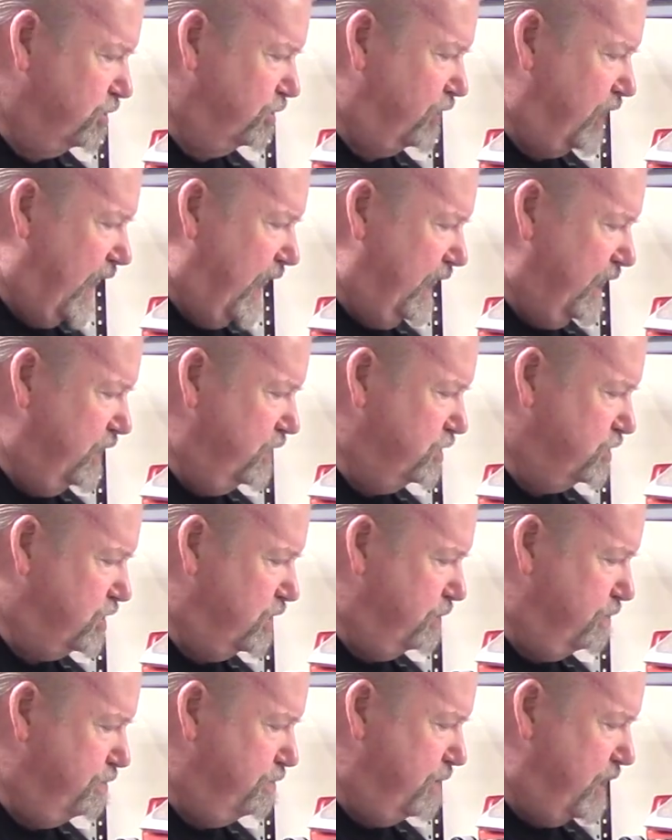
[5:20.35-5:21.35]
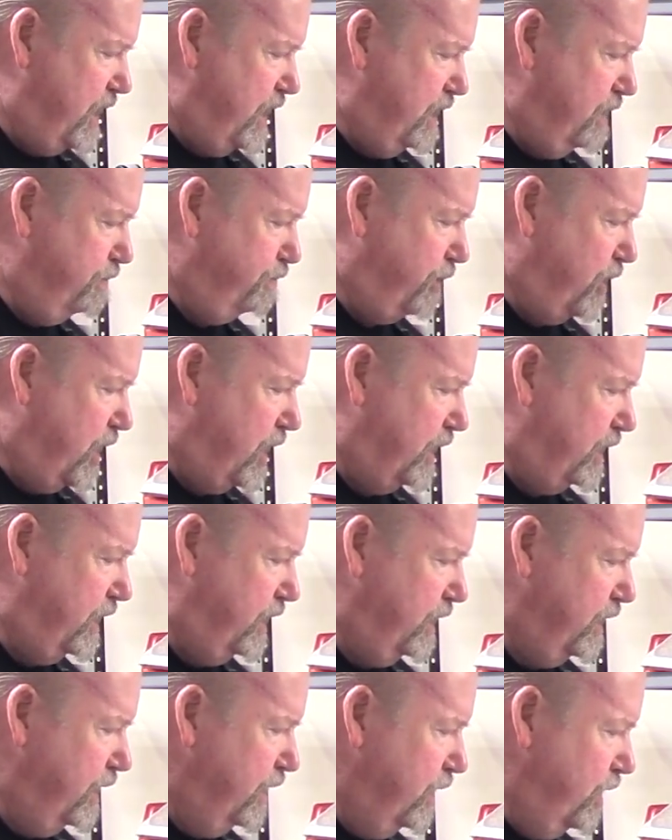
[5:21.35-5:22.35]
that is the main
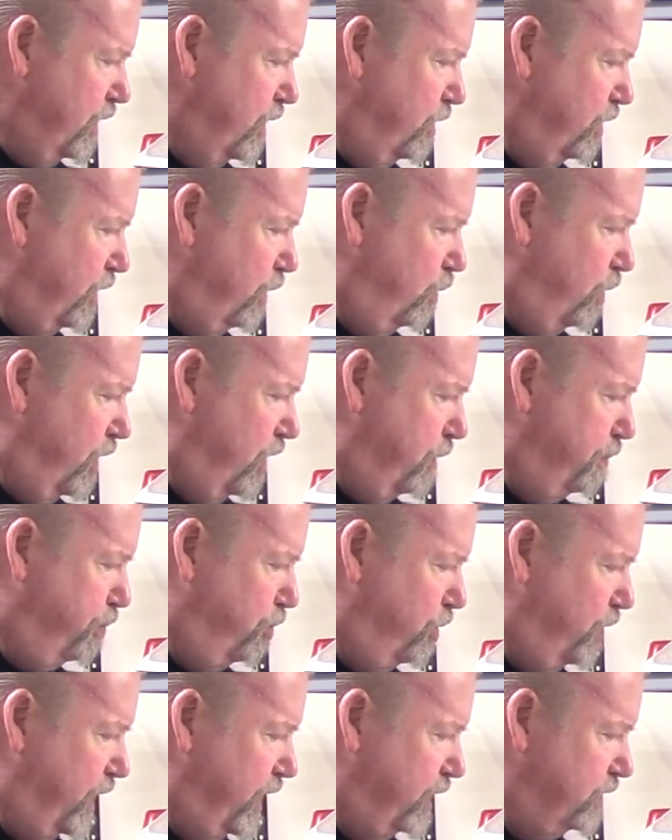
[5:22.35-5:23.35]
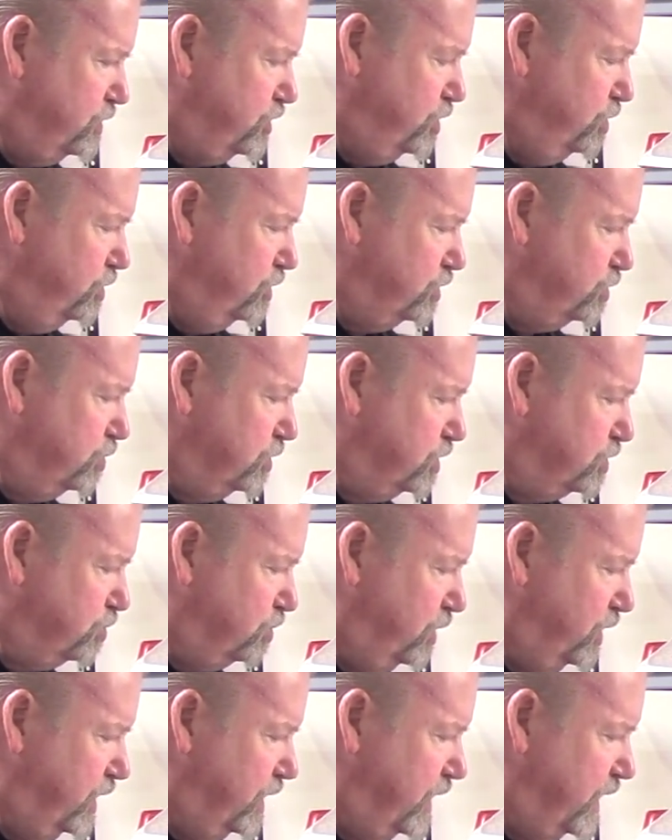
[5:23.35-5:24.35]
body. And I wanted to point out too is what's
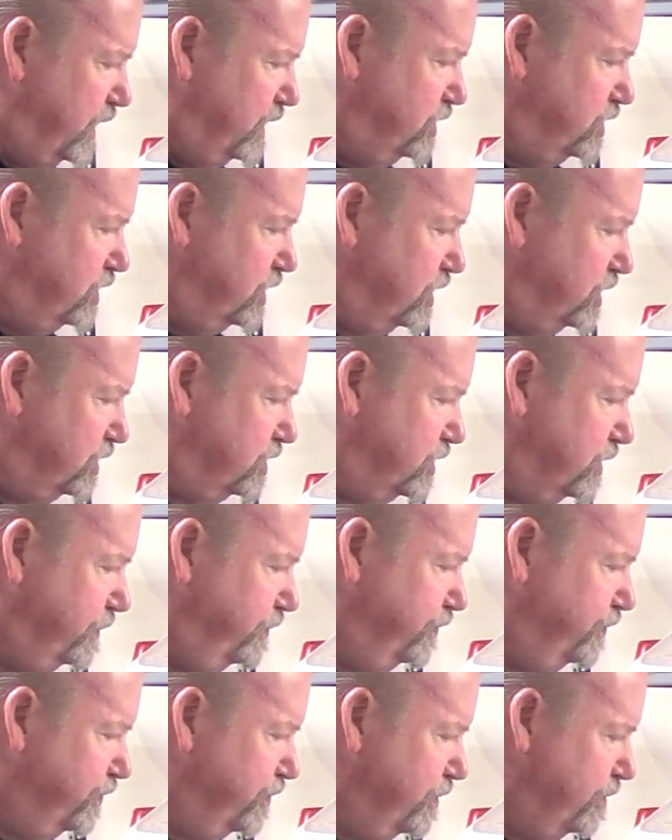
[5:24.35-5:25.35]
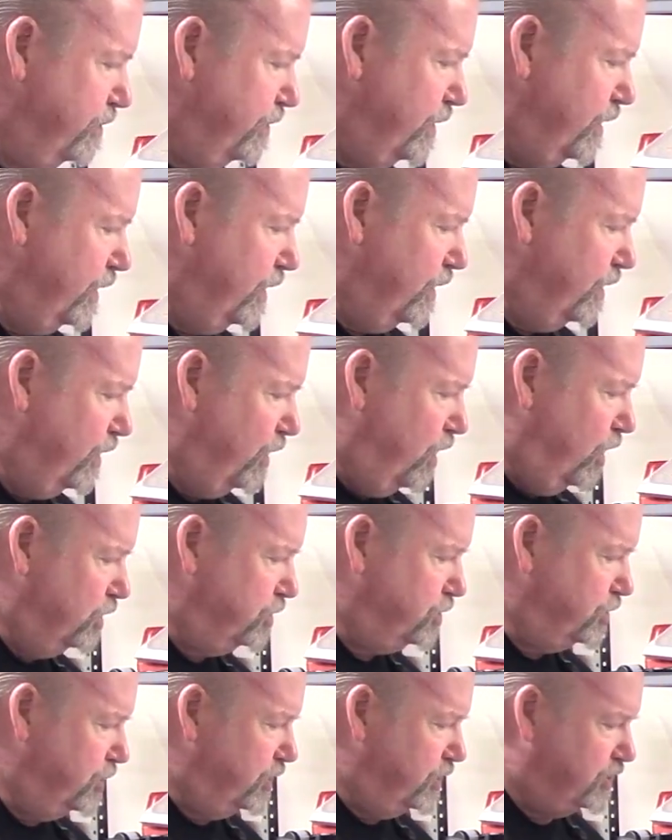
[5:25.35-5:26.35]
really nice is
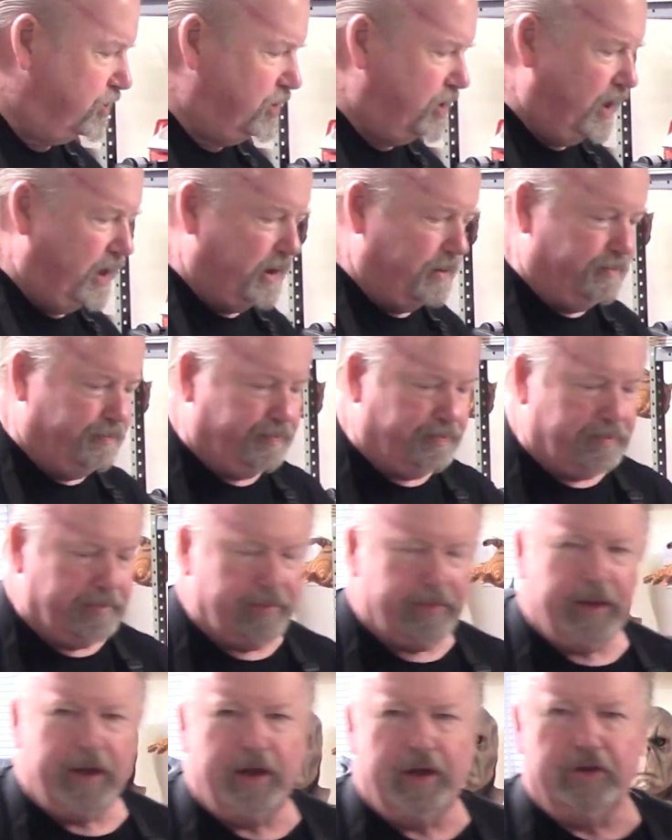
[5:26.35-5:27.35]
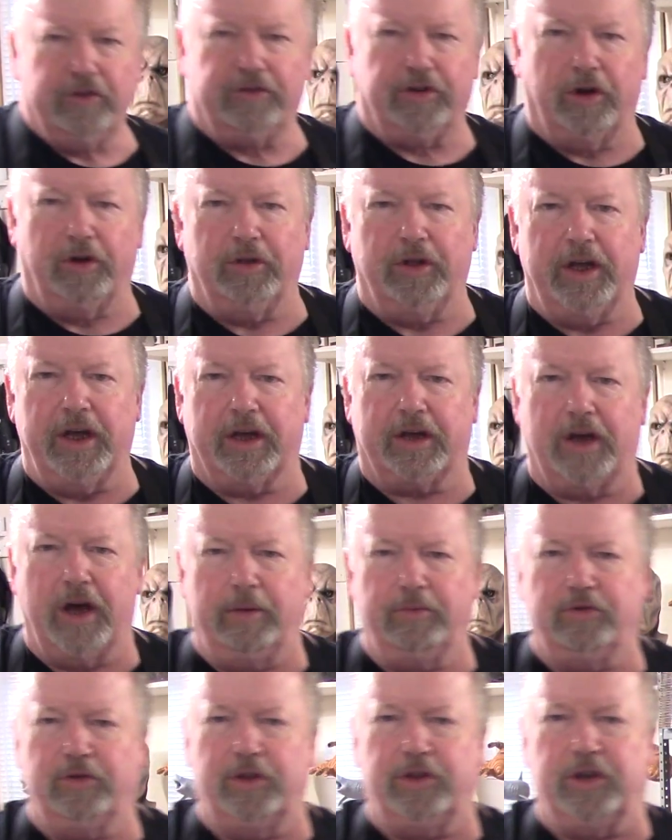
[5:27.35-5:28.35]
also in this kit. So it
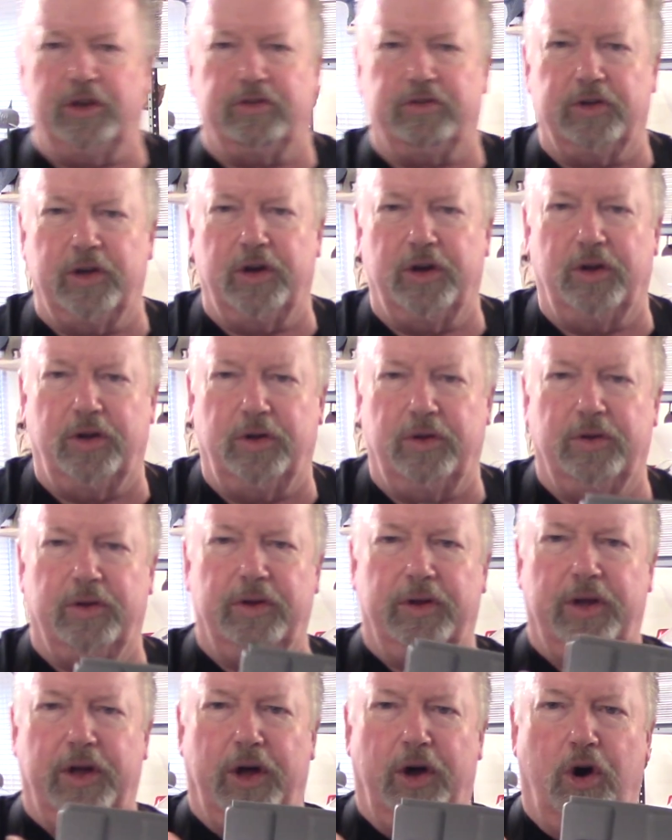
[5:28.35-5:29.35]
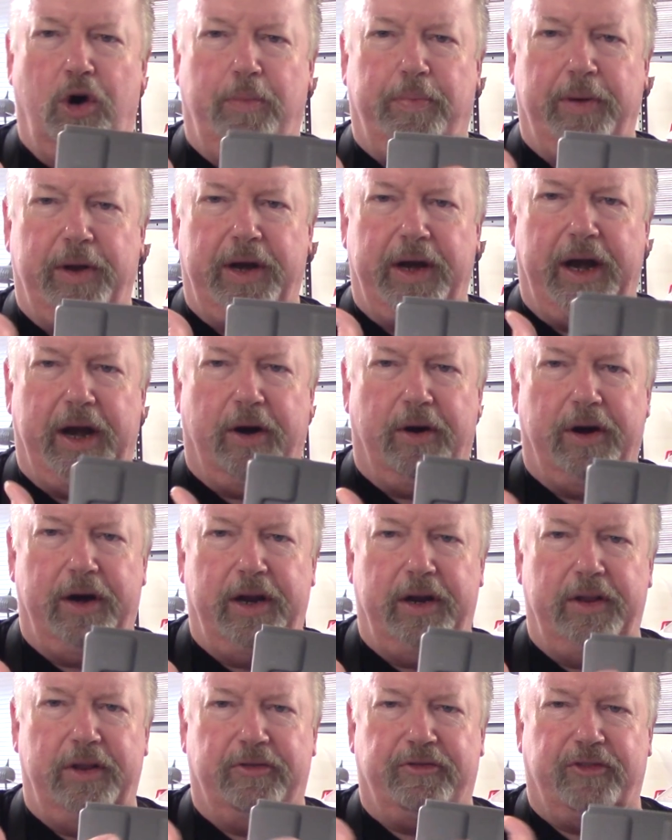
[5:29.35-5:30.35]
comes with this little open
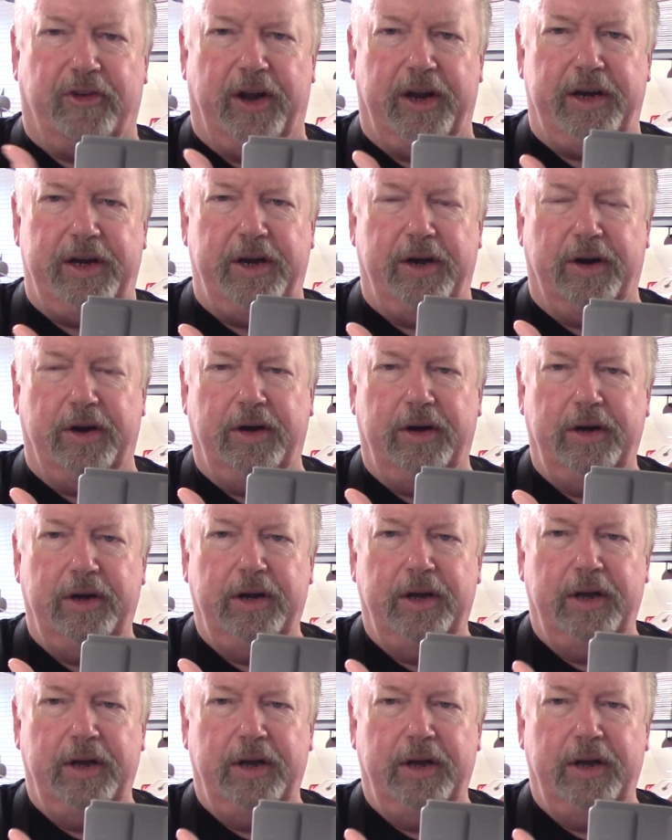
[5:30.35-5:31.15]
area in the front here,